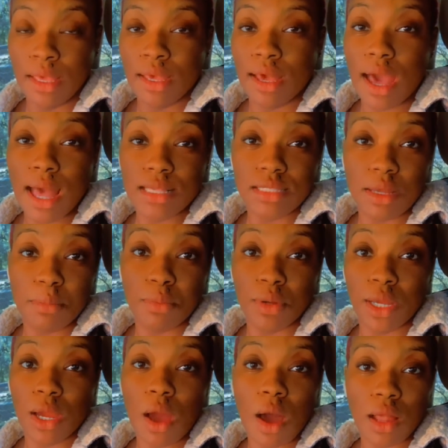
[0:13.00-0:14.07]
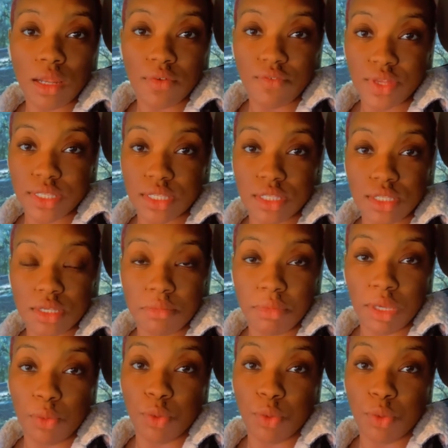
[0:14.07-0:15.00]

God said, bring all offenses to me.